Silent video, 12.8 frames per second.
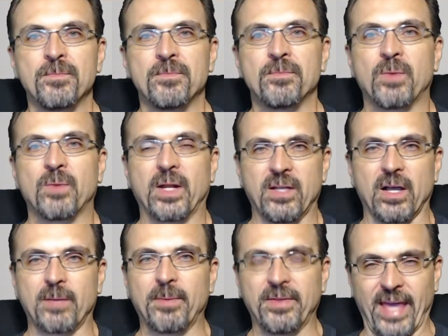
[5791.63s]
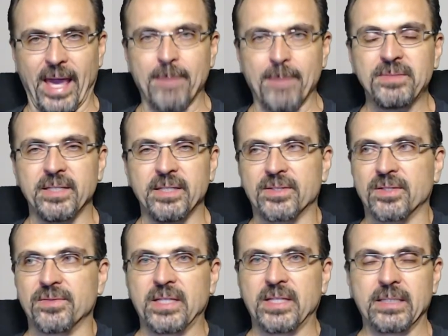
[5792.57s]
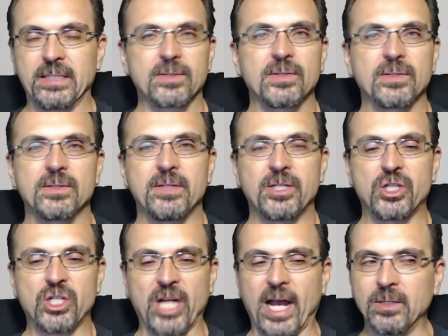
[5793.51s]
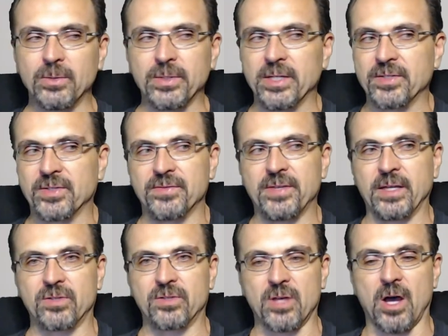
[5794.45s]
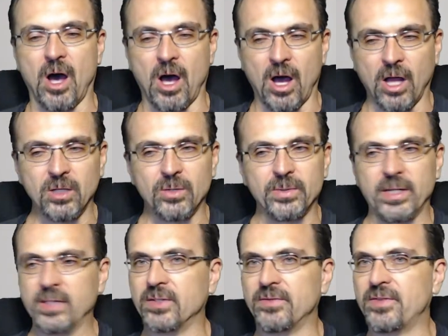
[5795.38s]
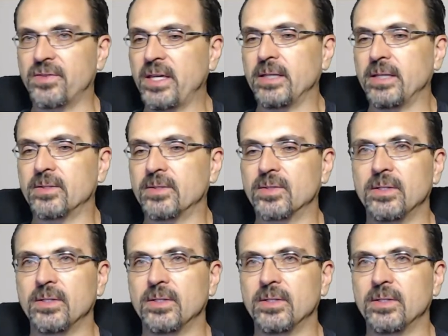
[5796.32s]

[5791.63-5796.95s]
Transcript: When I talk about the emptiness of things, the shallowness of things, the hollowness of things.